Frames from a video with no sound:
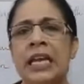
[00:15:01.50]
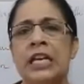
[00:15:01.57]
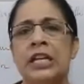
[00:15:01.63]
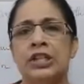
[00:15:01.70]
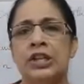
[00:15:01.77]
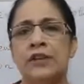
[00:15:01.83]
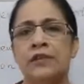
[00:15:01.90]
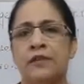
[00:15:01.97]

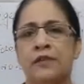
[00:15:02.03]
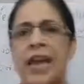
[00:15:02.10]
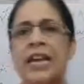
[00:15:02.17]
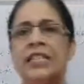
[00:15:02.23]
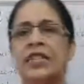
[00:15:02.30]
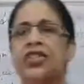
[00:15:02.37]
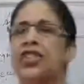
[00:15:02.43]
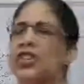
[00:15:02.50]
She felt
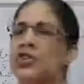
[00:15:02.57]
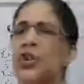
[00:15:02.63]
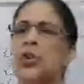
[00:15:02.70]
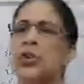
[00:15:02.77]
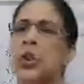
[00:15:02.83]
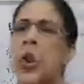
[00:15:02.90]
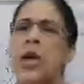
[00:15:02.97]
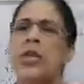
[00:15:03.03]
she should
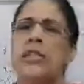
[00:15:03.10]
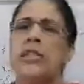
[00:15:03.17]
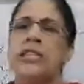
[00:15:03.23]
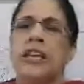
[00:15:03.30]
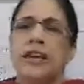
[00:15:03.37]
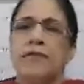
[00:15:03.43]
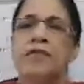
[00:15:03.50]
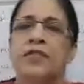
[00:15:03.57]
not
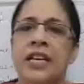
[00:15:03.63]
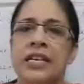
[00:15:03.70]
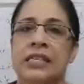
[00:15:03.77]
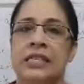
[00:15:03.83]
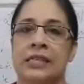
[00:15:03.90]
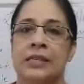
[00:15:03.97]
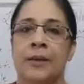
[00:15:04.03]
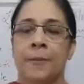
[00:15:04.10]
give this.